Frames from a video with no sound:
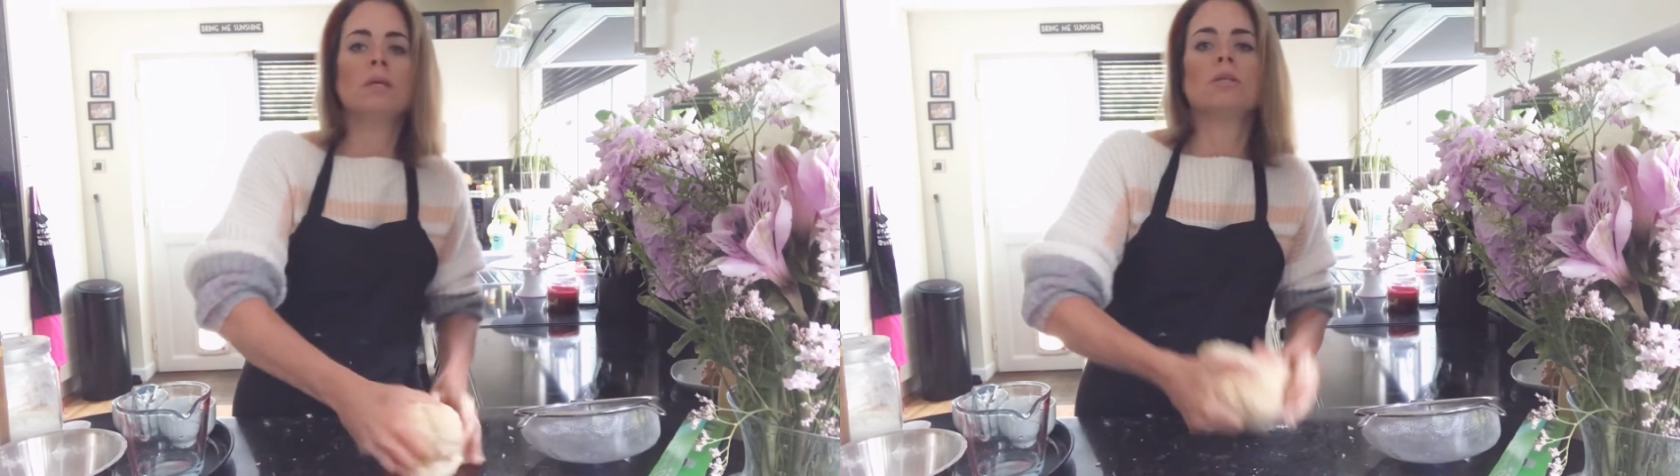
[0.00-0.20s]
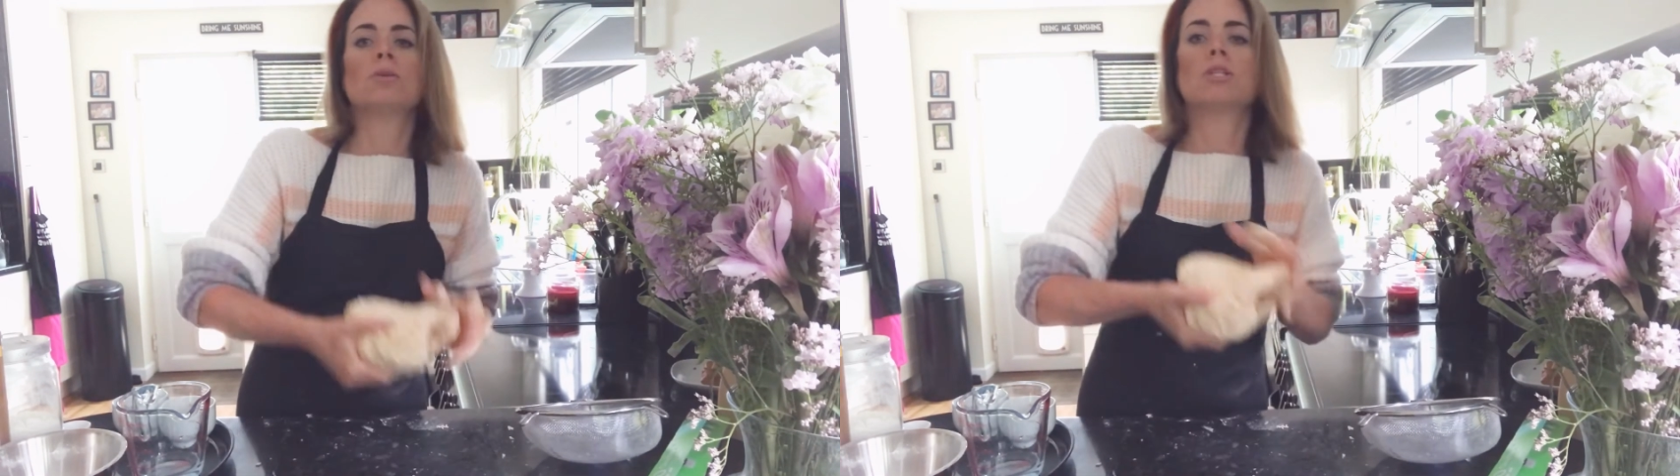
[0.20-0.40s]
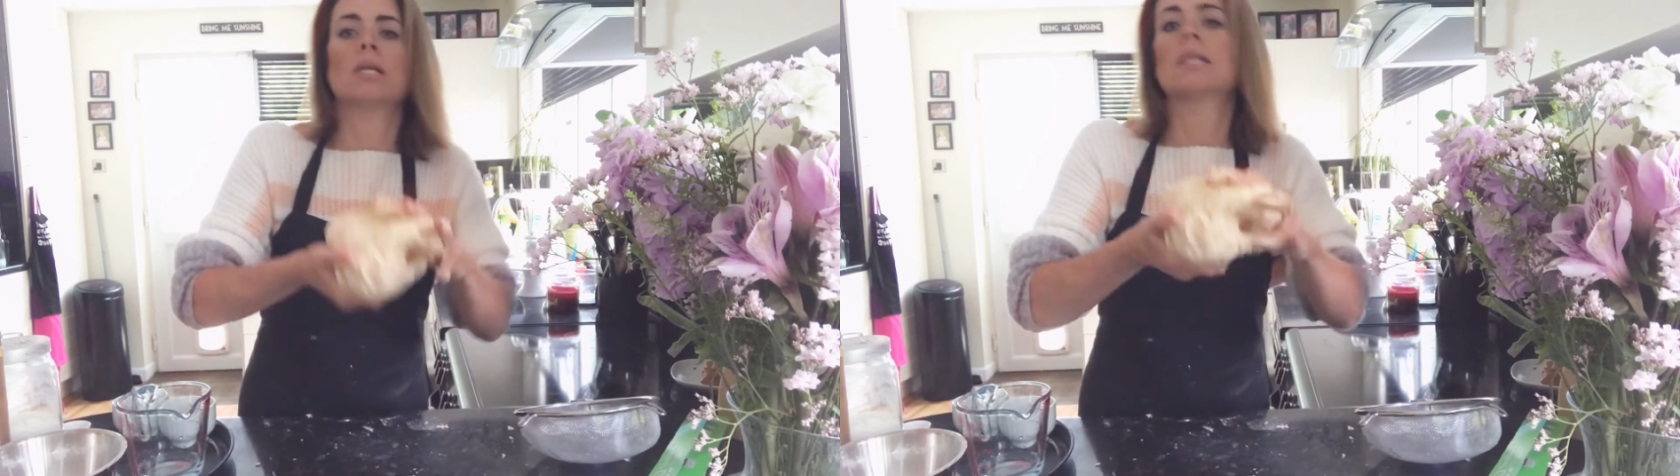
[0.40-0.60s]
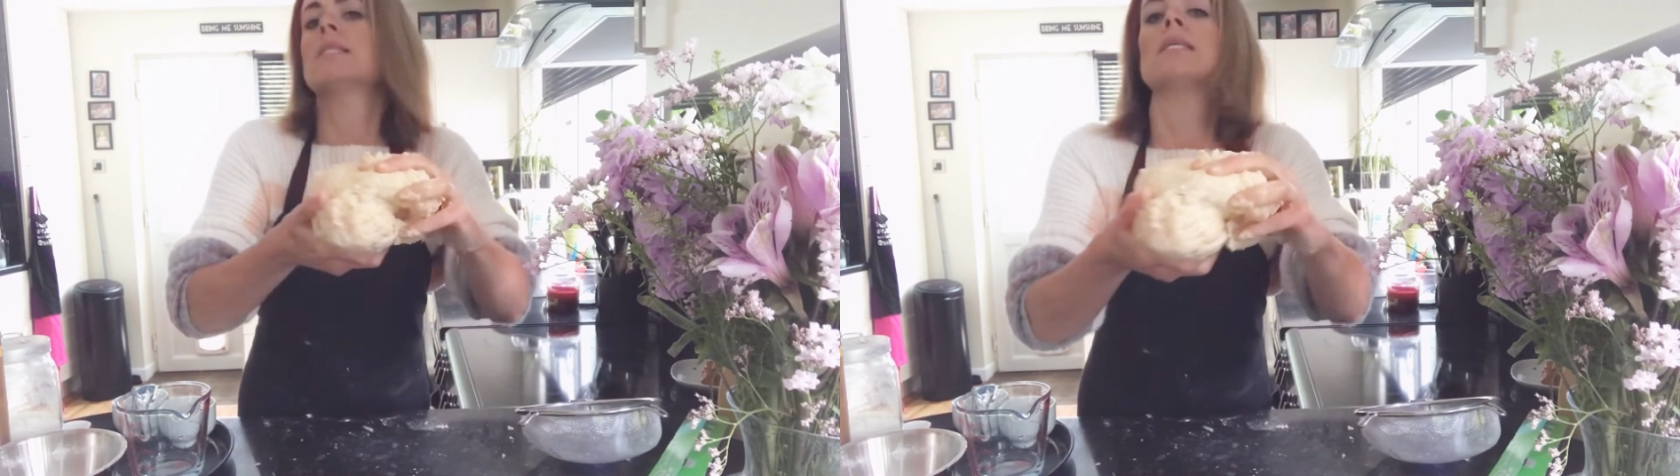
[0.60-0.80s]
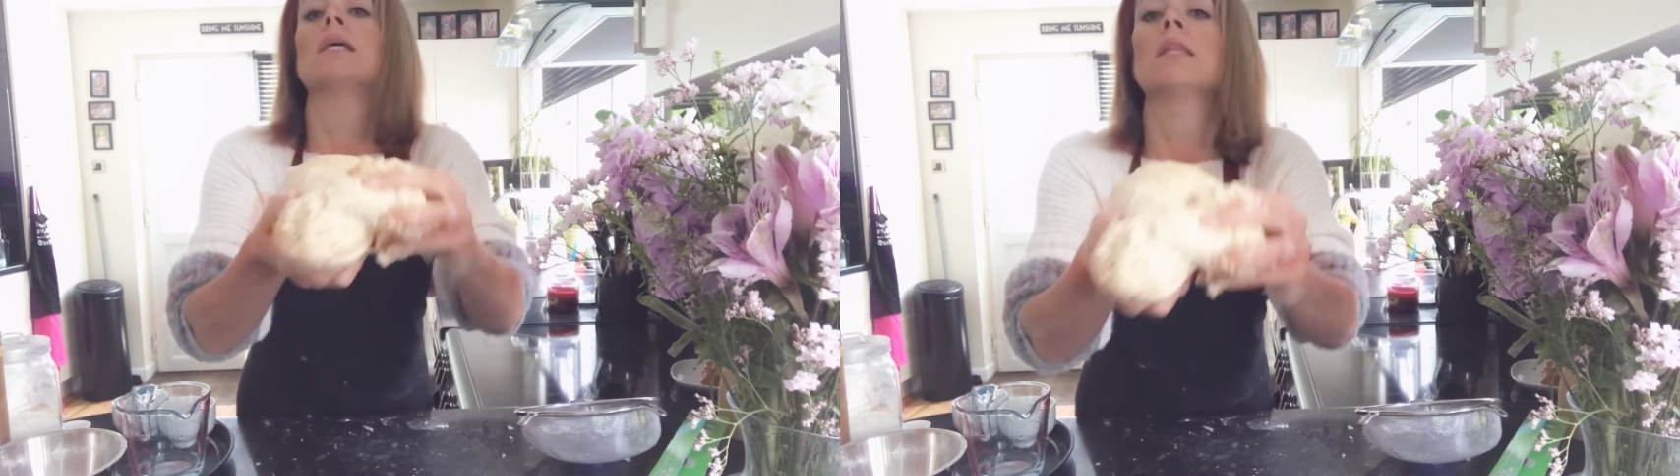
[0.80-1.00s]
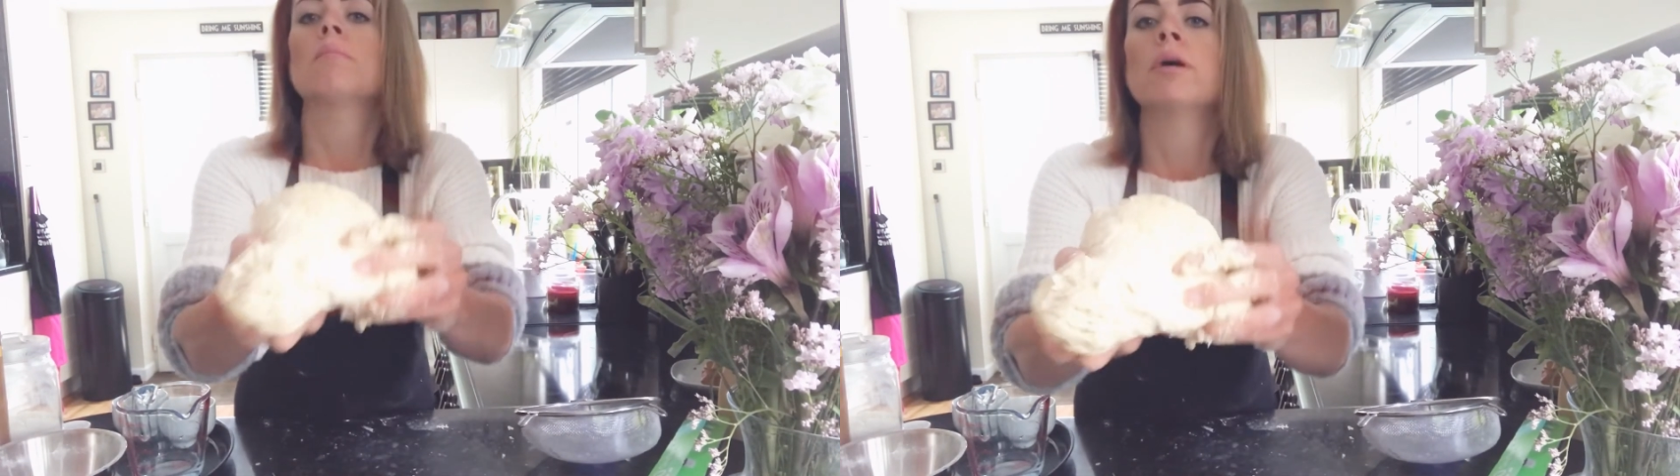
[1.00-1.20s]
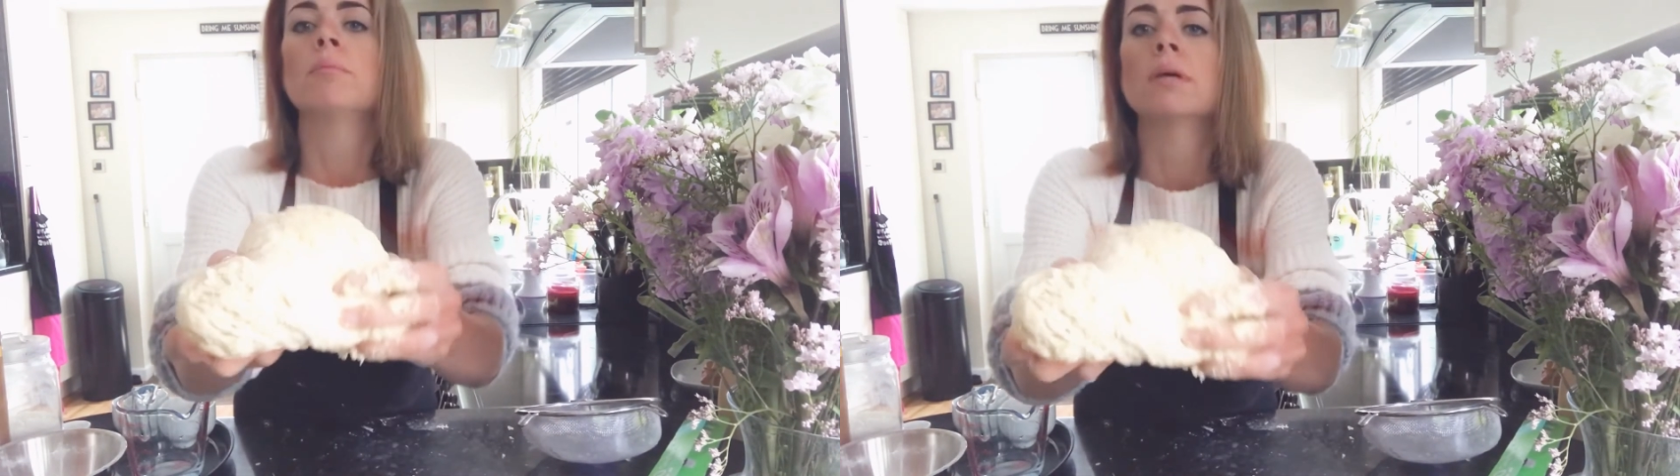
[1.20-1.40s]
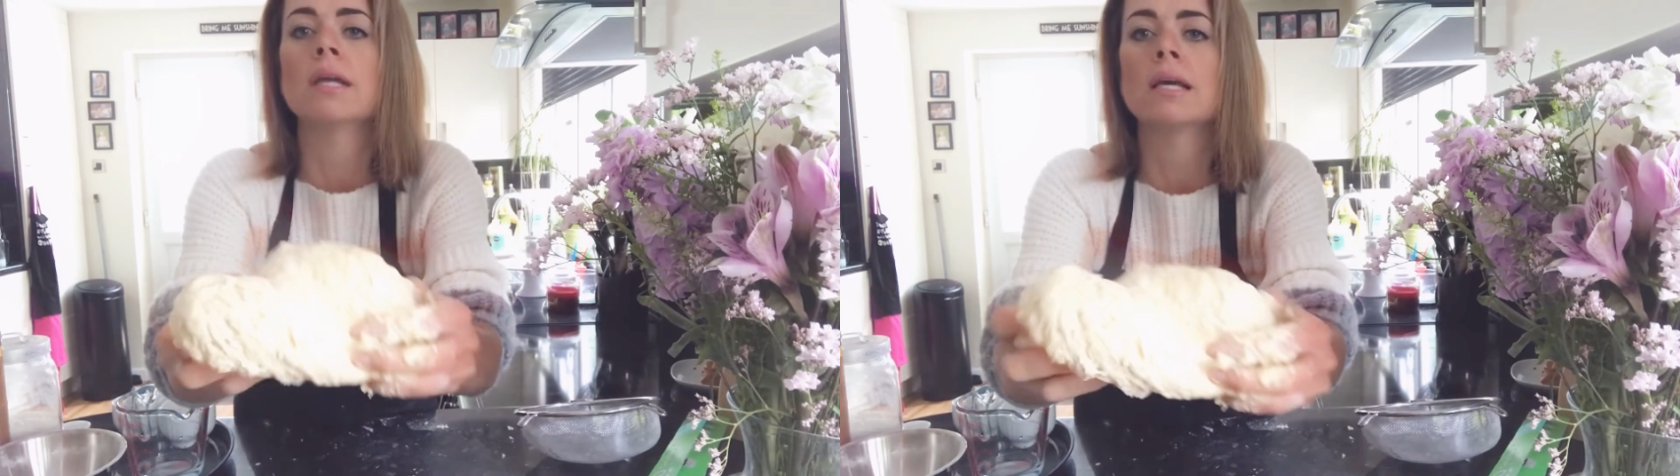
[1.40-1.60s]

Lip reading: So as you can see at the moment,